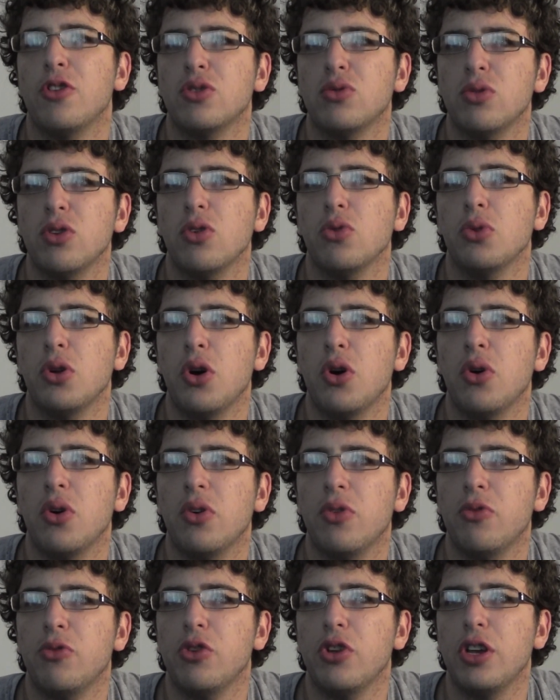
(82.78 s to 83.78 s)
there's real no
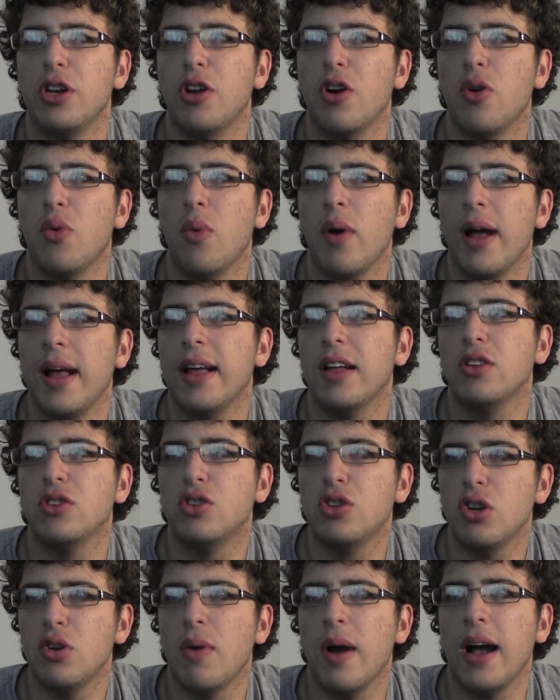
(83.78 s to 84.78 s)
really no way
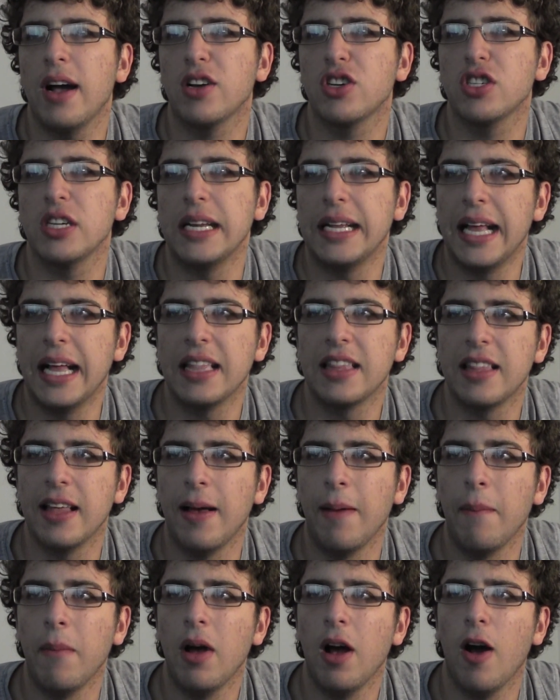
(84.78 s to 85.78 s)
to actually get
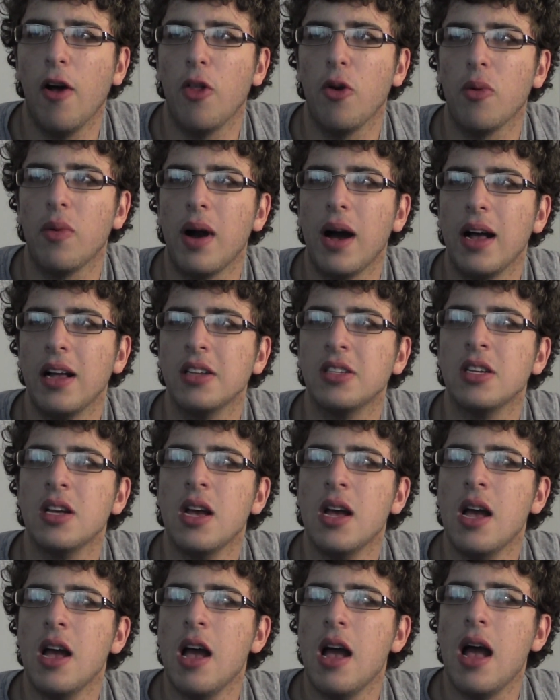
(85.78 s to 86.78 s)
them otherwise.
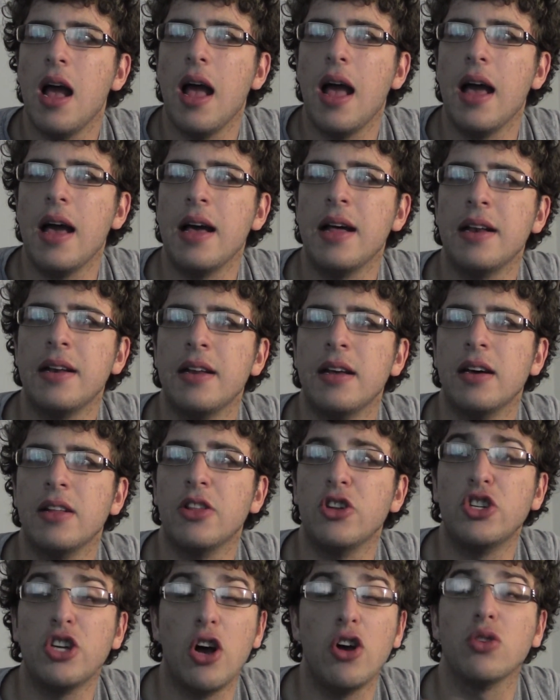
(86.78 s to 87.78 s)
And uh,
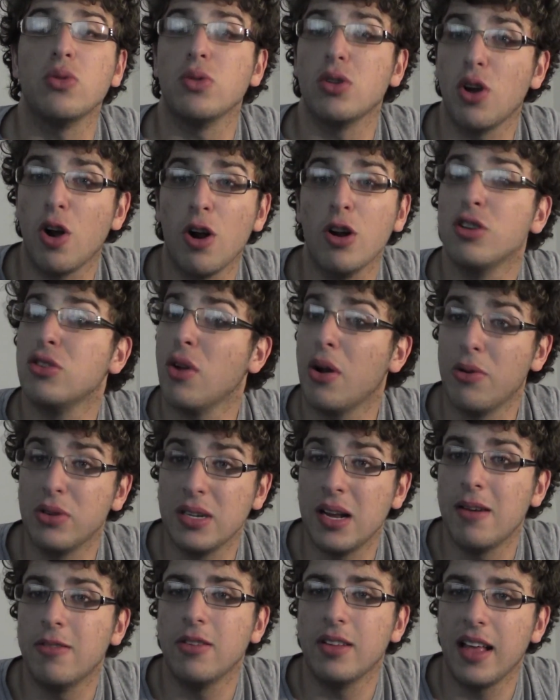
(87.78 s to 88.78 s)
the challenge was hard, so I
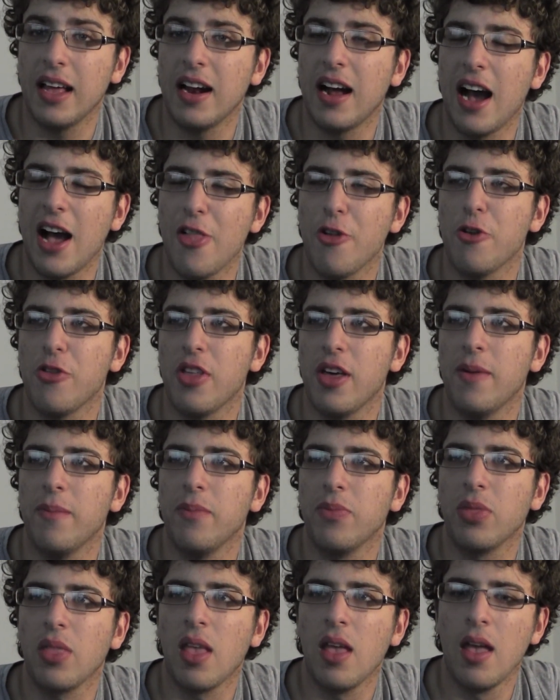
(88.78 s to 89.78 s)
was not able to get either of
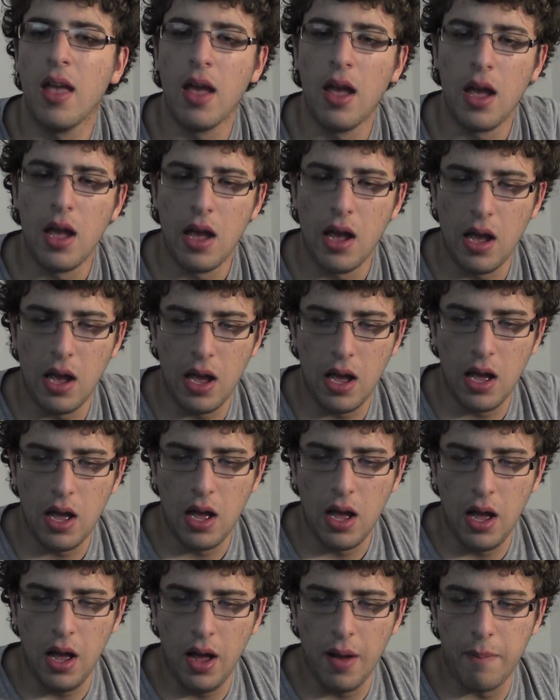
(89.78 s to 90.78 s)
them.
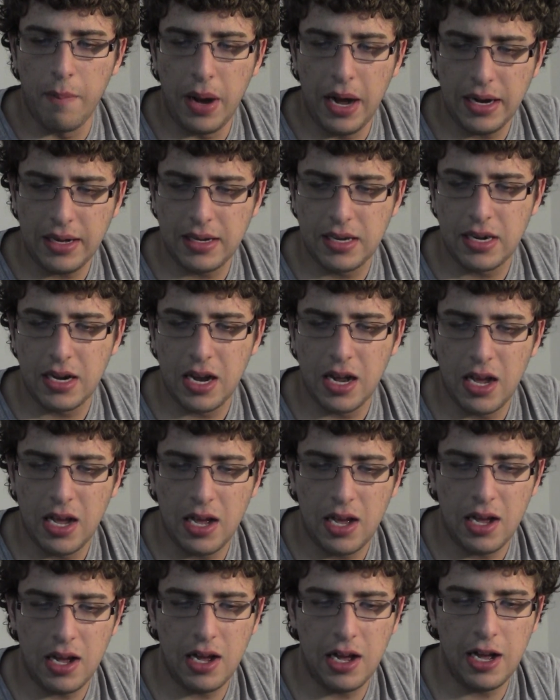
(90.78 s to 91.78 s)
But
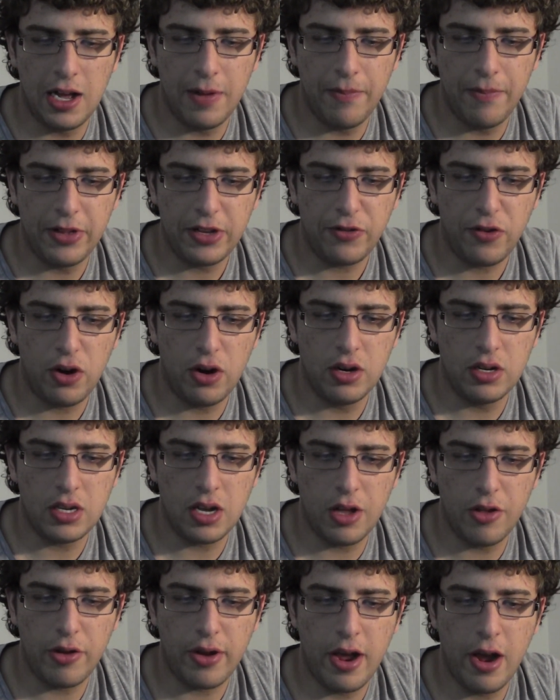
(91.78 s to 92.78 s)
um, as far as
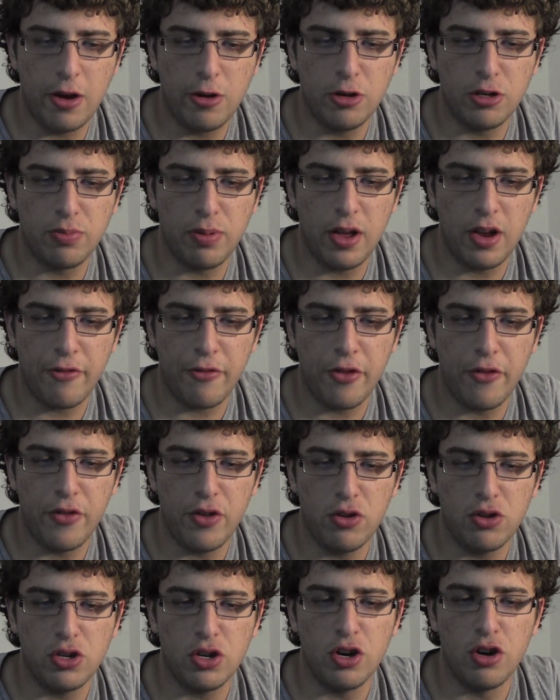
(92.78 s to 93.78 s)
other characters planned for the
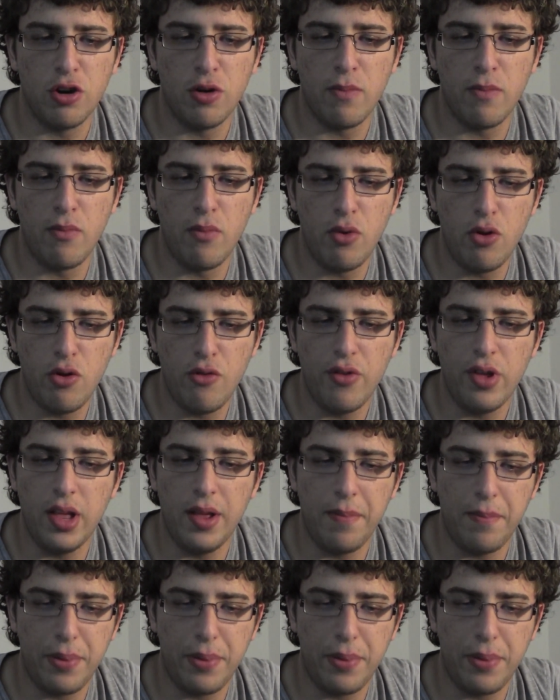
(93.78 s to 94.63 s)
future, movie